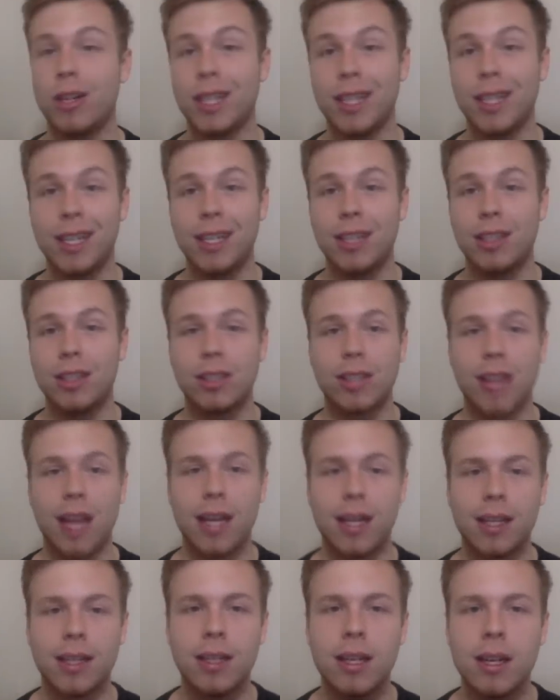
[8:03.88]
did it just kind
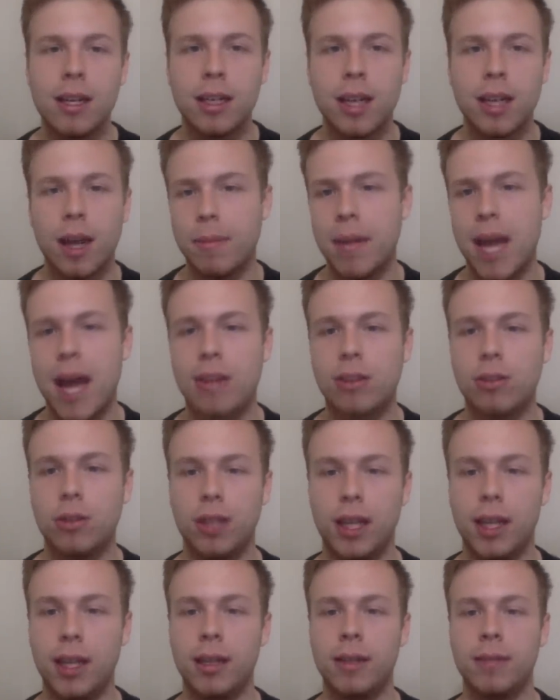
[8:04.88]
of come
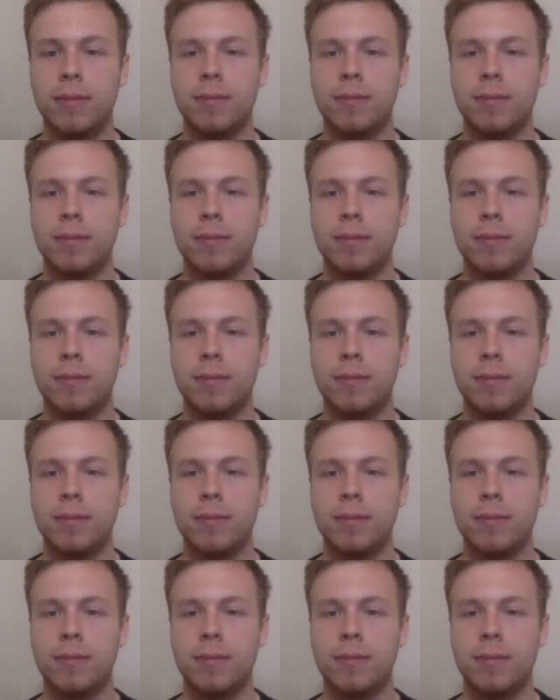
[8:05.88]
naturally?